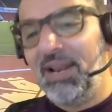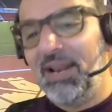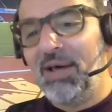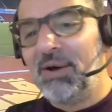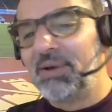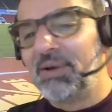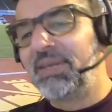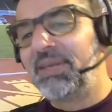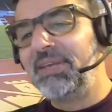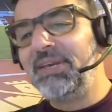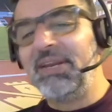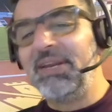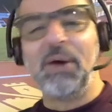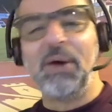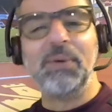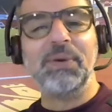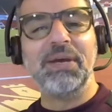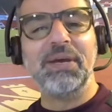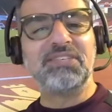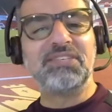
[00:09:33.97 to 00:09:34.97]
Look,
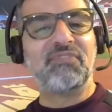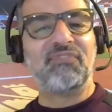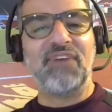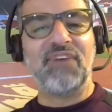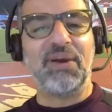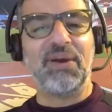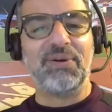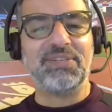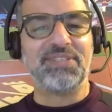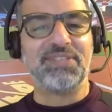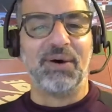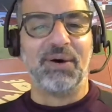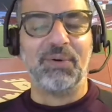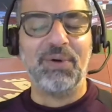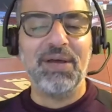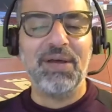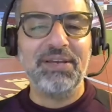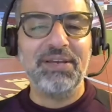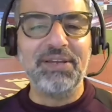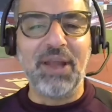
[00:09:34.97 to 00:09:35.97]
it's a fairy
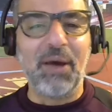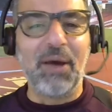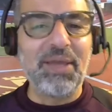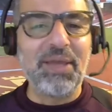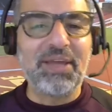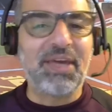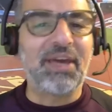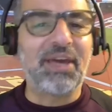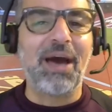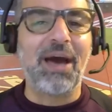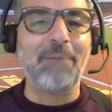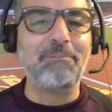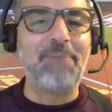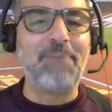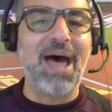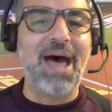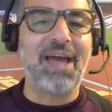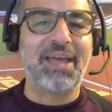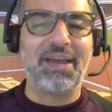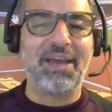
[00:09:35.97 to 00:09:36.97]
tale. He could come
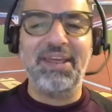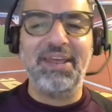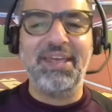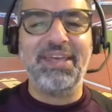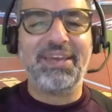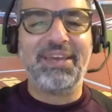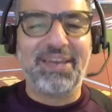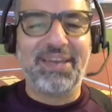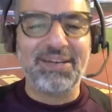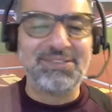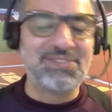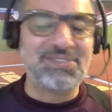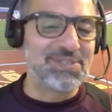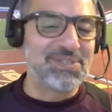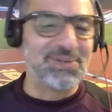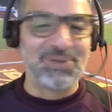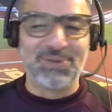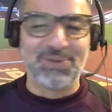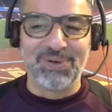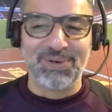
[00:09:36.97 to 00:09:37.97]
back and he could
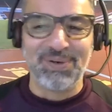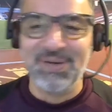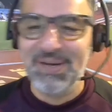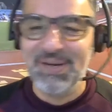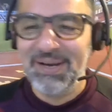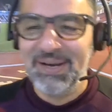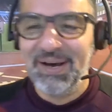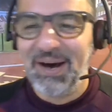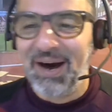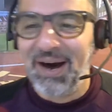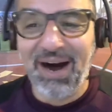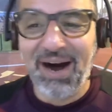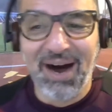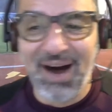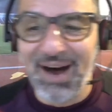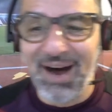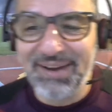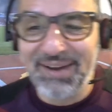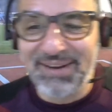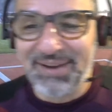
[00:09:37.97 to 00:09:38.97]
score,
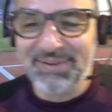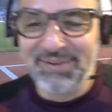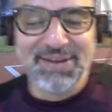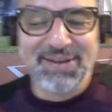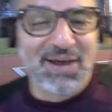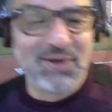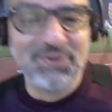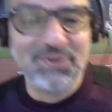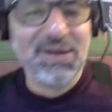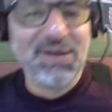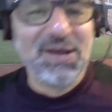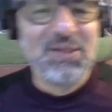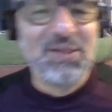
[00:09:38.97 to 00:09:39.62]
I don't know,